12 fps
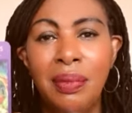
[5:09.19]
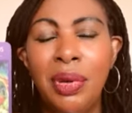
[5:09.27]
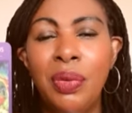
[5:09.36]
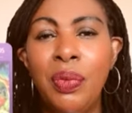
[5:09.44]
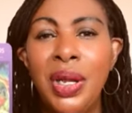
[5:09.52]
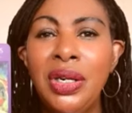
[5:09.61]

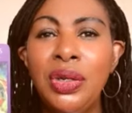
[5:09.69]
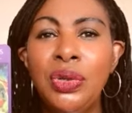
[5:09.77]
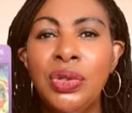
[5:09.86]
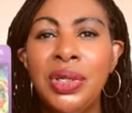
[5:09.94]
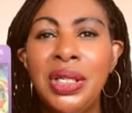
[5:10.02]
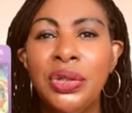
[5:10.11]
But when you
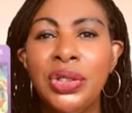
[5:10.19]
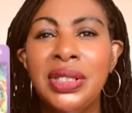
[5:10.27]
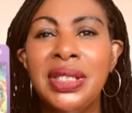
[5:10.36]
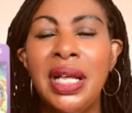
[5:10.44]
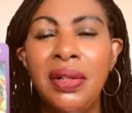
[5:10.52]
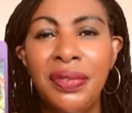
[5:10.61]
treat
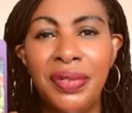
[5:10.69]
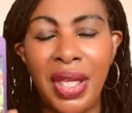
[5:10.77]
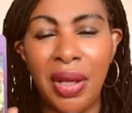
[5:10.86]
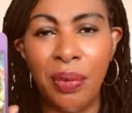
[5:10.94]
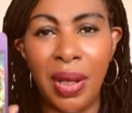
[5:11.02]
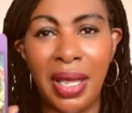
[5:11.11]
yourself
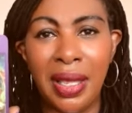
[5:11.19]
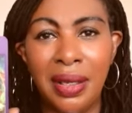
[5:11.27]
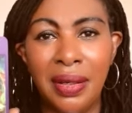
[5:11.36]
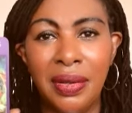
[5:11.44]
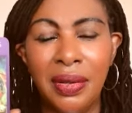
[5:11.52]
that way,